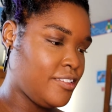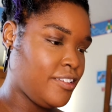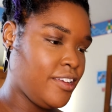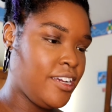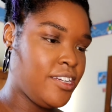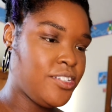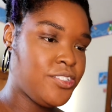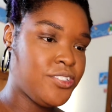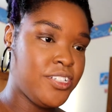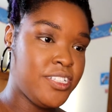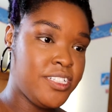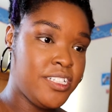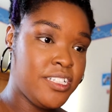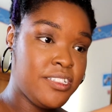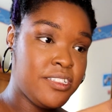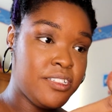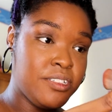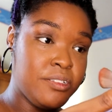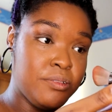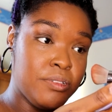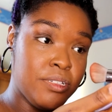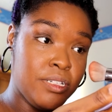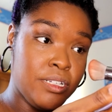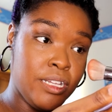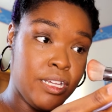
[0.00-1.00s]
I try not to
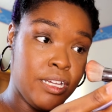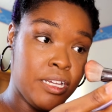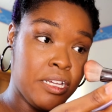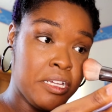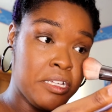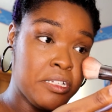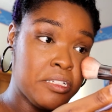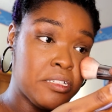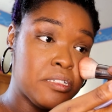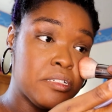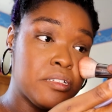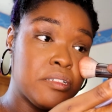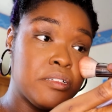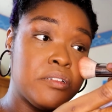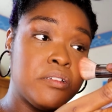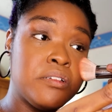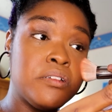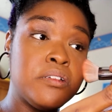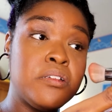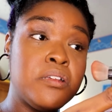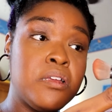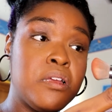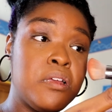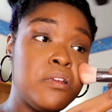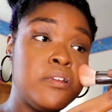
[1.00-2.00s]
use a lot.
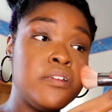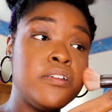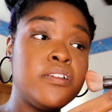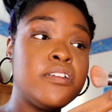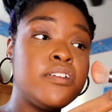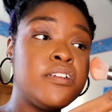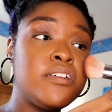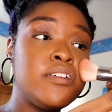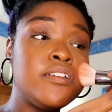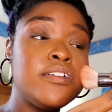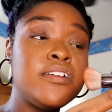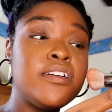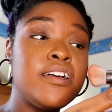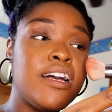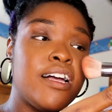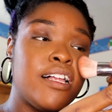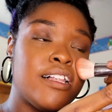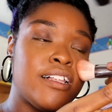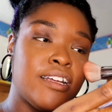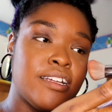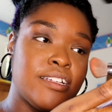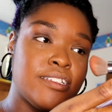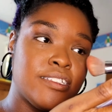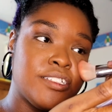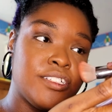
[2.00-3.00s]
I
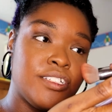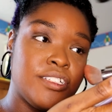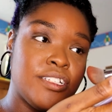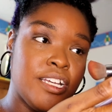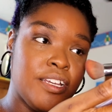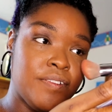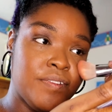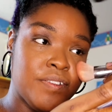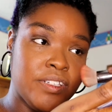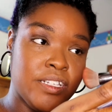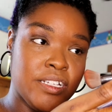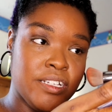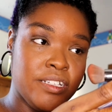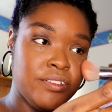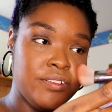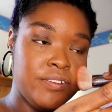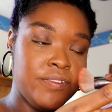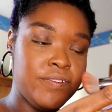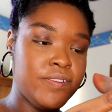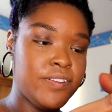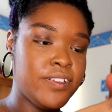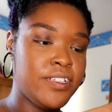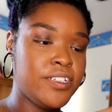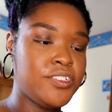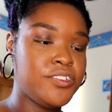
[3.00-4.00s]
like just having like a little
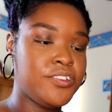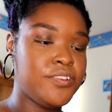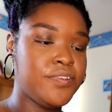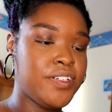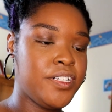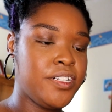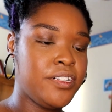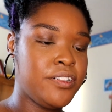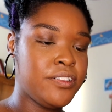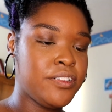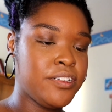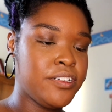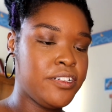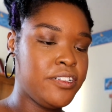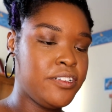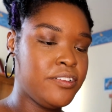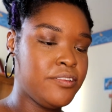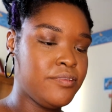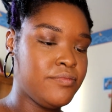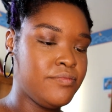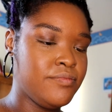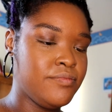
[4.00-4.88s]
flush of color,